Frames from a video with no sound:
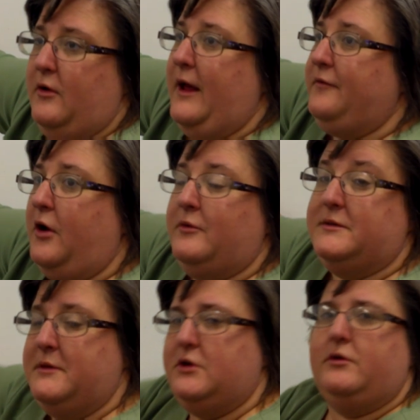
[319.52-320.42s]
don't have to
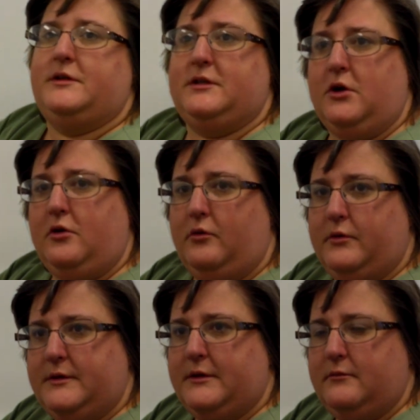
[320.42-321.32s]
always be doing
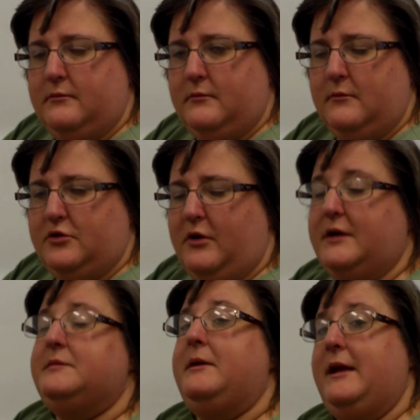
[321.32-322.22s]
circles and
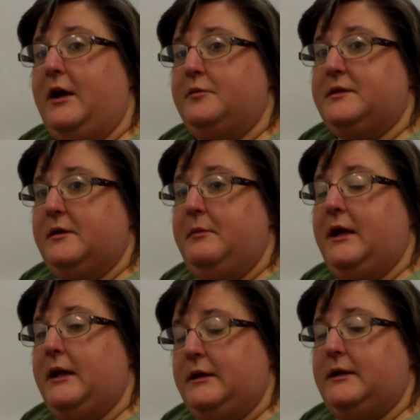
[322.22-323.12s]
drawings, but it helps in the
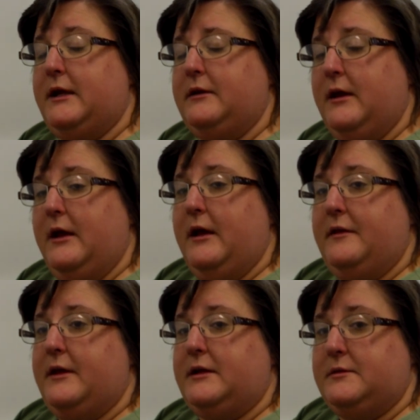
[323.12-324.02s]
beginning to get
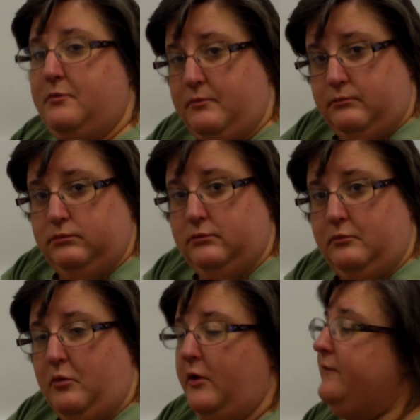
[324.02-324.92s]
things
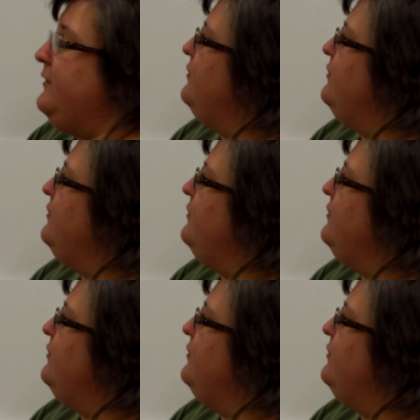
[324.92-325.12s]
more in